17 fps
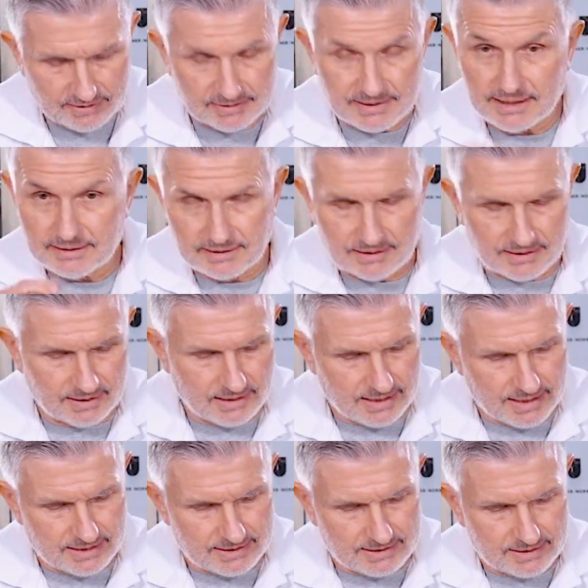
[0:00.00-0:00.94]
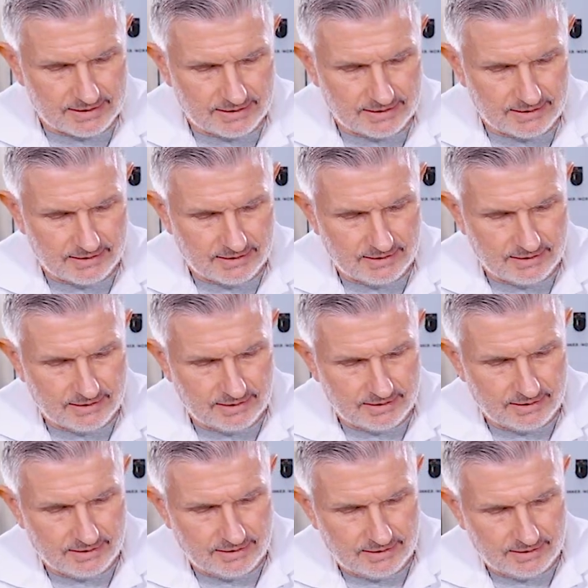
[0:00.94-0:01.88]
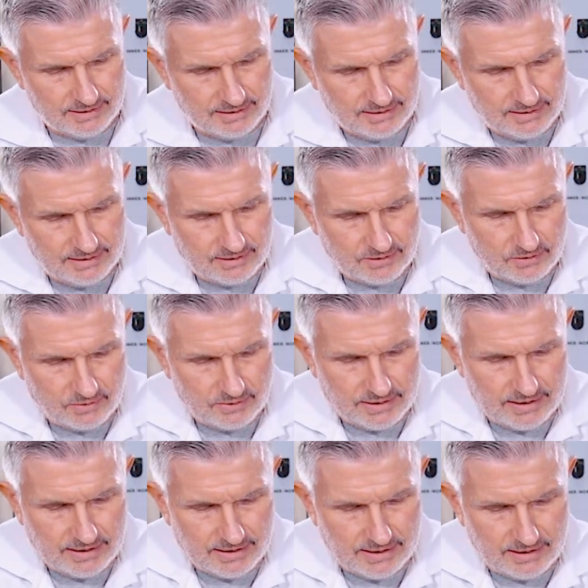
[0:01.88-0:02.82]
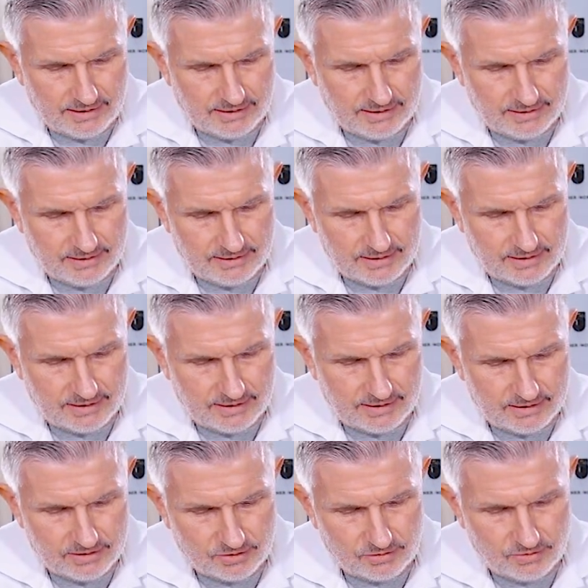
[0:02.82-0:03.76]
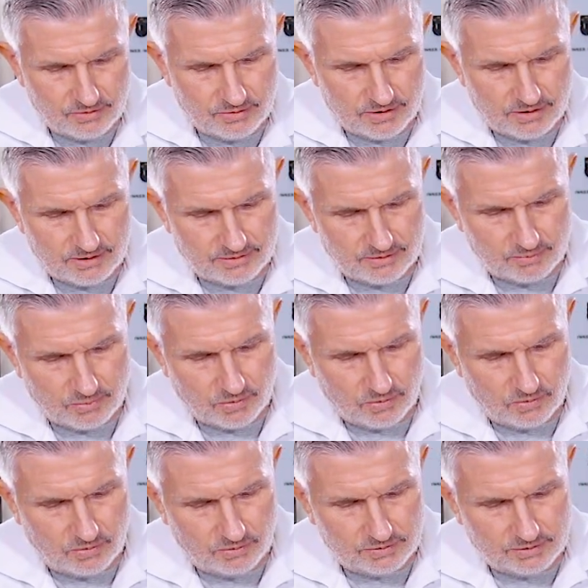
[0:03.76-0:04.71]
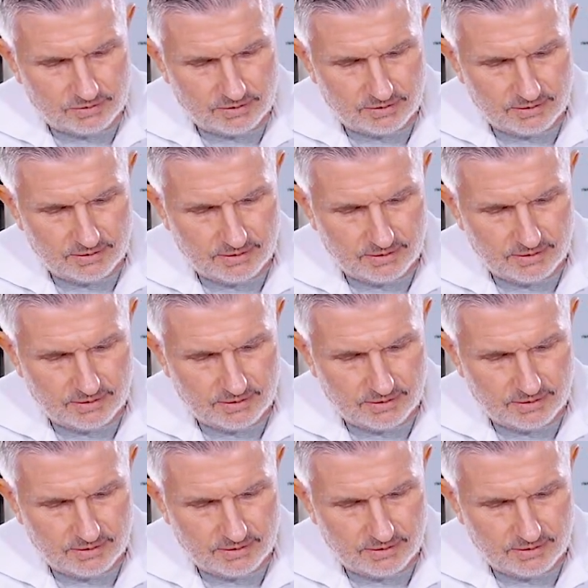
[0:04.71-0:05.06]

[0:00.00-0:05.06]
Take the nut and go ahead and screw it on the bolt.